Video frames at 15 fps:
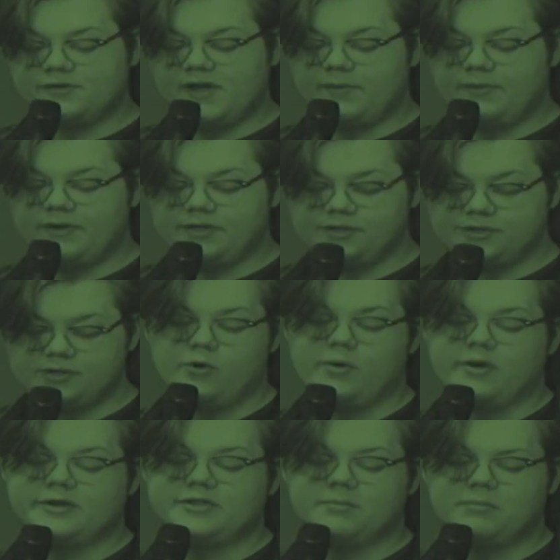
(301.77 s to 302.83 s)

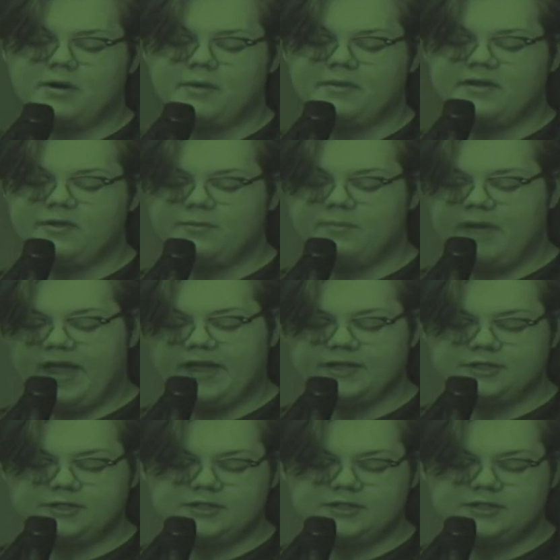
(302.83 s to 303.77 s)
sandwich, Western barbecue bacon